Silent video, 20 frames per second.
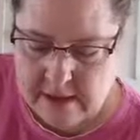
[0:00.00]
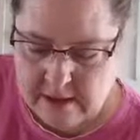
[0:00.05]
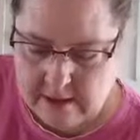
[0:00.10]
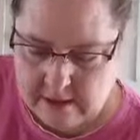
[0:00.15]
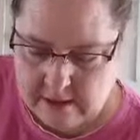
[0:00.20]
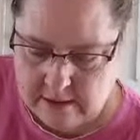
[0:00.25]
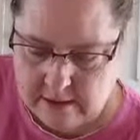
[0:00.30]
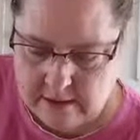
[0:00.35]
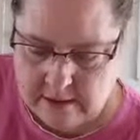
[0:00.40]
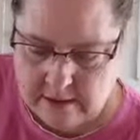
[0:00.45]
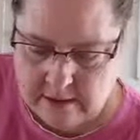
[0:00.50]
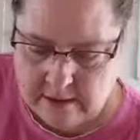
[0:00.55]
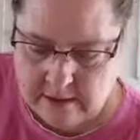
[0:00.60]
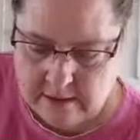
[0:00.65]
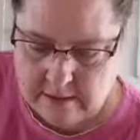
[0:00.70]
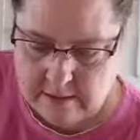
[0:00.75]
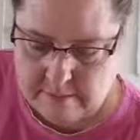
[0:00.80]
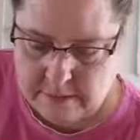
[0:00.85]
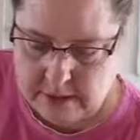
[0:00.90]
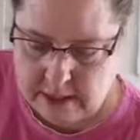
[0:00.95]

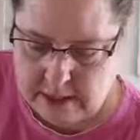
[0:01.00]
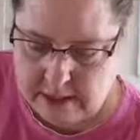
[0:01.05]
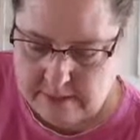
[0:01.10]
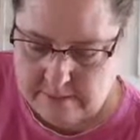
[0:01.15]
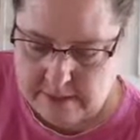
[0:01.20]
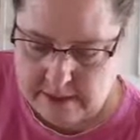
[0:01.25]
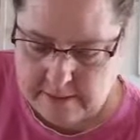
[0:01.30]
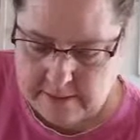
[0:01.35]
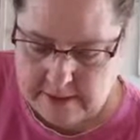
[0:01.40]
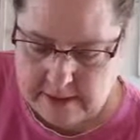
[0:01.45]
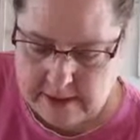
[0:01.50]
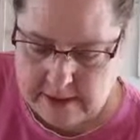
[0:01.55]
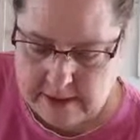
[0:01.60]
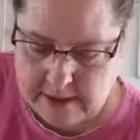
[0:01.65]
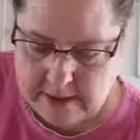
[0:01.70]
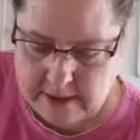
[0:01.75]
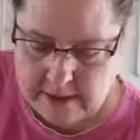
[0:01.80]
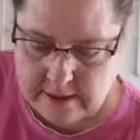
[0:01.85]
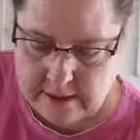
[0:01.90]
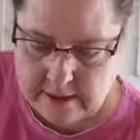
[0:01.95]
Blah, blah,
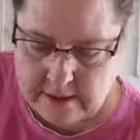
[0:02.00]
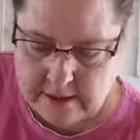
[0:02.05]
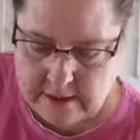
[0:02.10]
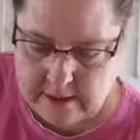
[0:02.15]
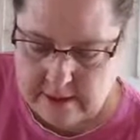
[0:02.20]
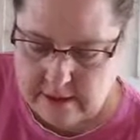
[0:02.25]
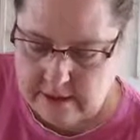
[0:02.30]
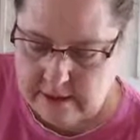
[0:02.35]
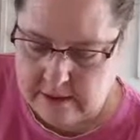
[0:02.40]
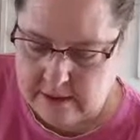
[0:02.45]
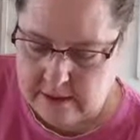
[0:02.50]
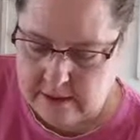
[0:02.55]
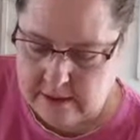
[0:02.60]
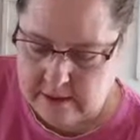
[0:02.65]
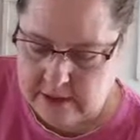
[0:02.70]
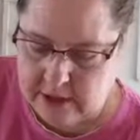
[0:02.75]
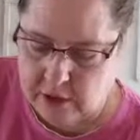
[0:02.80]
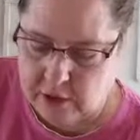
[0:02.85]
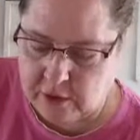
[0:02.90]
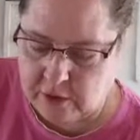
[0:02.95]
blah.
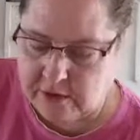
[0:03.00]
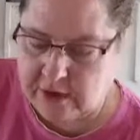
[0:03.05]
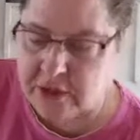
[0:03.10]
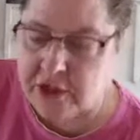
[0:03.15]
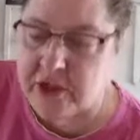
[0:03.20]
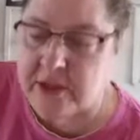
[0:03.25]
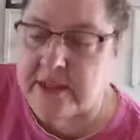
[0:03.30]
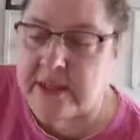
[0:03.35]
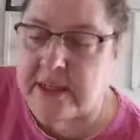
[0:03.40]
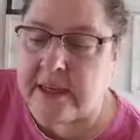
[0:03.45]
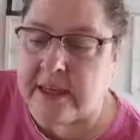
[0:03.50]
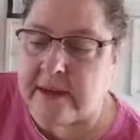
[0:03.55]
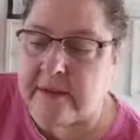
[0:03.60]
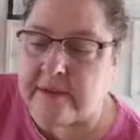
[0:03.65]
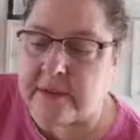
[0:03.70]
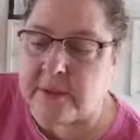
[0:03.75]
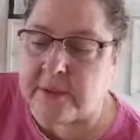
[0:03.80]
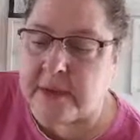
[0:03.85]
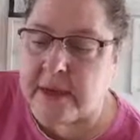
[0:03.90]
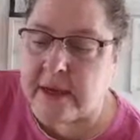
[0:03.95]
The earth just
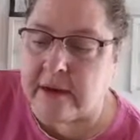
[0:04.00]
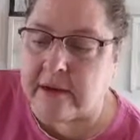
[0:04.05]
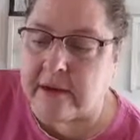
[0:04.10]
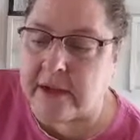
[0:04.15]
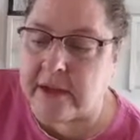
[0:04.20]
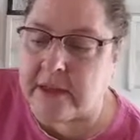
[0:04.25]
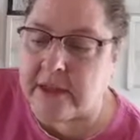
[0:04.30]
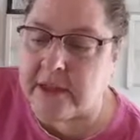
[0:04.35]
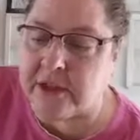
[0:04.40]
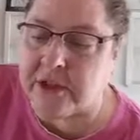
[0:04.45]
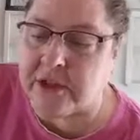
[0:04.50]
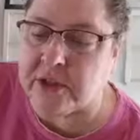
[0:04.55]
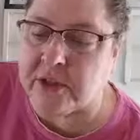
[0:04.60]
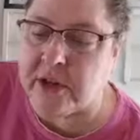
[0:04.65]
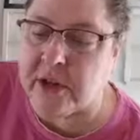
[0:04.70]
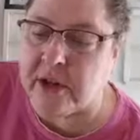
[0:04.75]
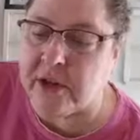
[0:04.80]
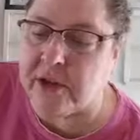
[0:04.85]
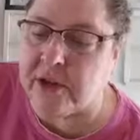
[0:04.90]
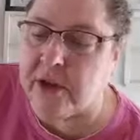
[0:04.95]
gives without condition,
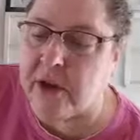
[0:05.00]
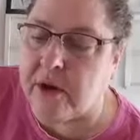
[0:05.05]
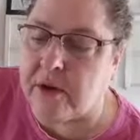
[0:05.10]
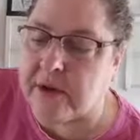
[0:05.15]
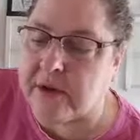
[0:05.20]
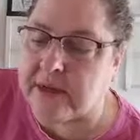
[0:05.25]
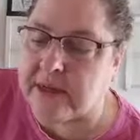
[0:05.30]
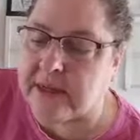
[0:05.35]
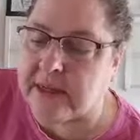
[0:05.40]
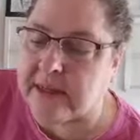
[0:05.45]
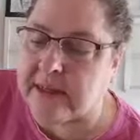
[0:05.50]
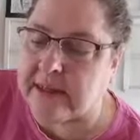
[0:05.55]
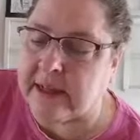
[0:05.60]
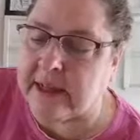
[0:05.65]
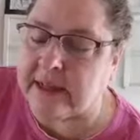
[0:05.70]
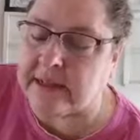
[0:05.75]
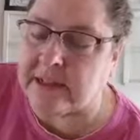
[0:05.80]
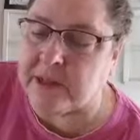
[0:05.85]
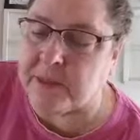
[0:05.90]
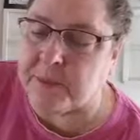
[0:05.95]
unnoticed, and
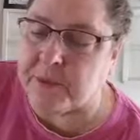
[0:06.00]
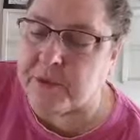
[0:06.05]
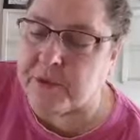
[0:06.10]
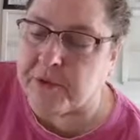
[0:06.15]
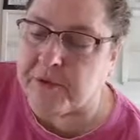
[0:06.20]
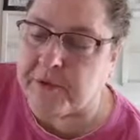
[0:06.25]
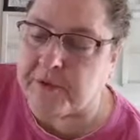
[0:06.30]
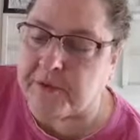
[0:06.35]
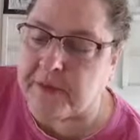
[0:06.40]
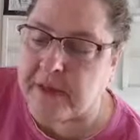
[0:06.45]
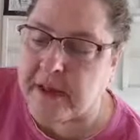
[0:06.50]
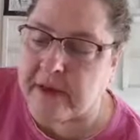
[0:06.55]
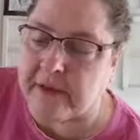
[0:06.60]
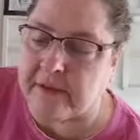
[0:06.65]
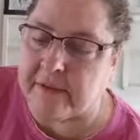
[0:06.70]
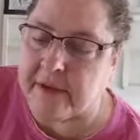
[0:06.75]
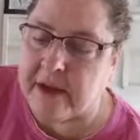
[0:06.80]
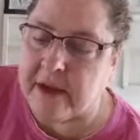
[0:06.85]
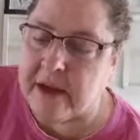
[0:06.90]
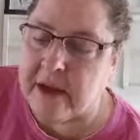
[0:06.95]
that's the proof of
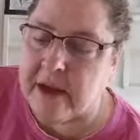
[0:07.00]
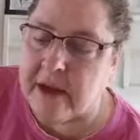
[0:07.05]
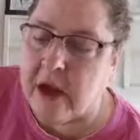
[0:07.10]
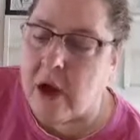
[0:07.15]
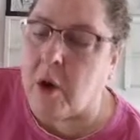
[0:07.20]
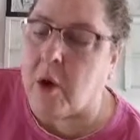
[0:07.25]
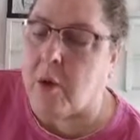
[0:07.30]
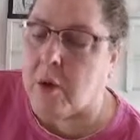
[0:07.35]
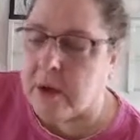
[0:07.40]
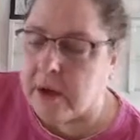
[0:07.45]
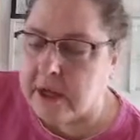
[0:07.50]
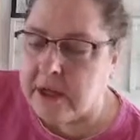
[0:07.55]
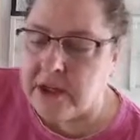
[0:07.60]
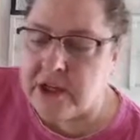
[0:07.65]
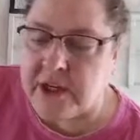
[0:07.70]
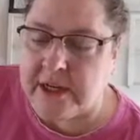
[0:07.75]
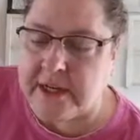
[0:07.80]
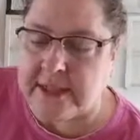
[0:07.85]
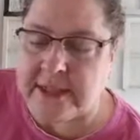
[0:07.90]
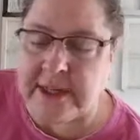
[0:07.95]
love. Oh,
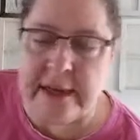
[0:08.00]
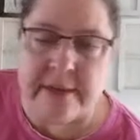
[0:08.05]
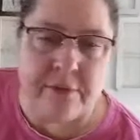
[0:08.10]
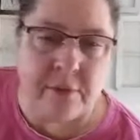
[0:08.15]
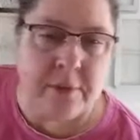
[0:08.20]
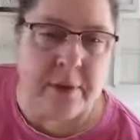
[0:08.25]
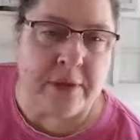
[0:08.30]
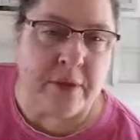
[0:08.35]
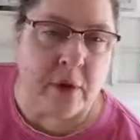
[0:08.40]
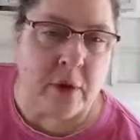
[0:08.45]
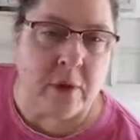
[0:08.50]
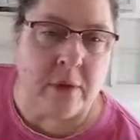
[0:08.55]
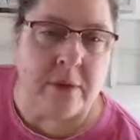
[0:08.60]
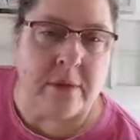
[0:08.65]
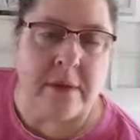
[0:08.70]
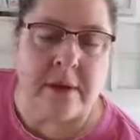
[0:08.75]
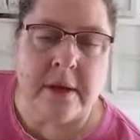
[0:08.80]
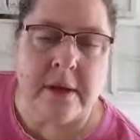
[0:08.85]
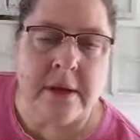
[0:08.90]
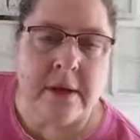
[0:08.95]
she doesn't ever
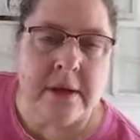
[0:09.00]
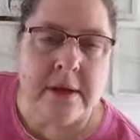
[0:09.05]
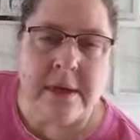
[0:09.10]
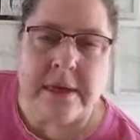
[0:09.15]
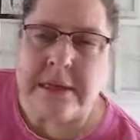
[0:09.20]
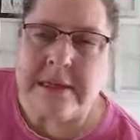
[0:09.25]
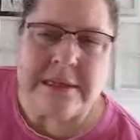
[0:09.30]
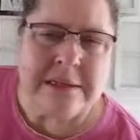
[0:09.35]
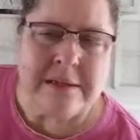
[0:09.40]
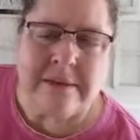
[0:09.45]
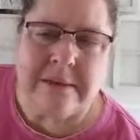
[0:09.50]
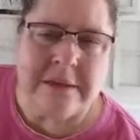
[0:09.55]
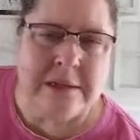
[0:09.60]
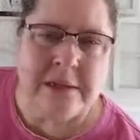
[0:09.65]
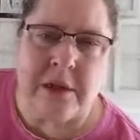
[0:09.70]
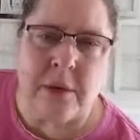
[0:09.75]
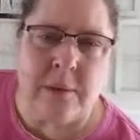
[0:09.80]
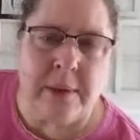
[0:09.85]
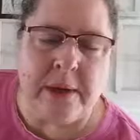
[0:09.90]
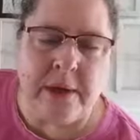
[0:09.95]
withhold.
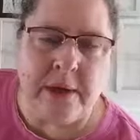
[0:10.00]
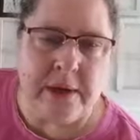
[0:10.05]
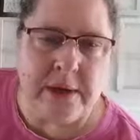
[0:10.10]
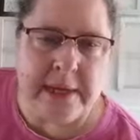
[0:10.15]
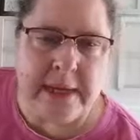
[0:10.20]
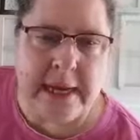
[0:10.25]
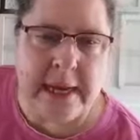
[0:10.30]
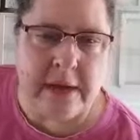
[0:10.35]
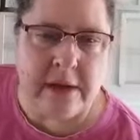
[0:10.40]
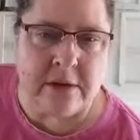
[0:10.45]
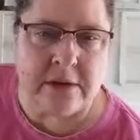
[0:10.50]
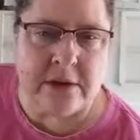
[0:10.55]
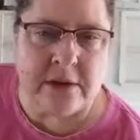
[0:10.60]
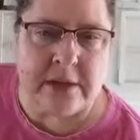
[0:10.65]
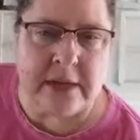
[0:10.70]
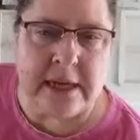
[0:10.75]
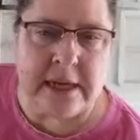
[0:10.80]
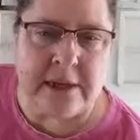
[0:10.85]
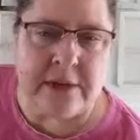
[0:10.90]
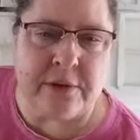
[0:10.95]
So when you encounter
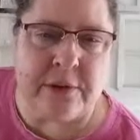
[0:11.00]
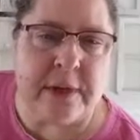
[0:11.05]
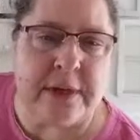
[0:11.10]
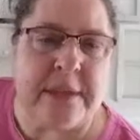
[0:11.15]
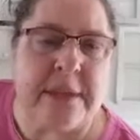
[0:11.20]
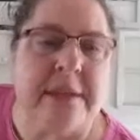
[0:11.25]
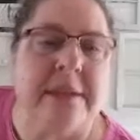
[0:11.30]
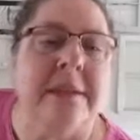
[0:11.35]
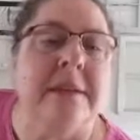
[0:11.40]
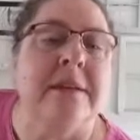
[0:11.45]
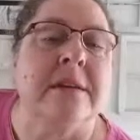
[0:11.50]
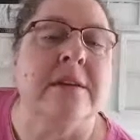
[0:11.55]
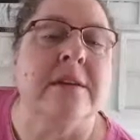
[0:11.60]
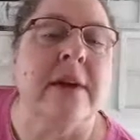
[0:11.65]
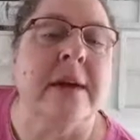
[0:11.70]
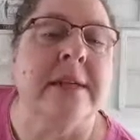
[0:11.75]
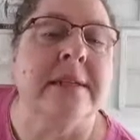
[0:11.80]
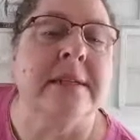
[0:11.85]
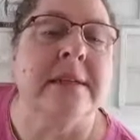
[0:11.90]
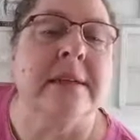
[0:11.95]
the ignorant and the
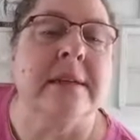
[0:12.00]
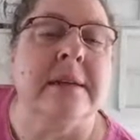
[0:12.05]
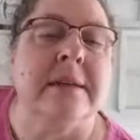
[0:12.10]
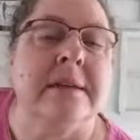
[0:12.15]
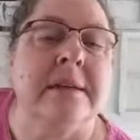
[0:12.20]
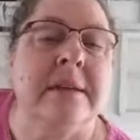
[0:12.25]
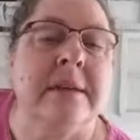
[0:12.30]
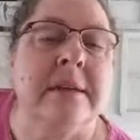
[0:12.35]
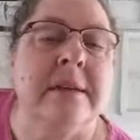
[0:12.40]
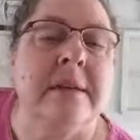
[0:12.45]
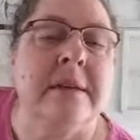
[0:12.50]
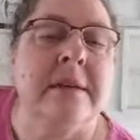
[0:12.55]
craziness,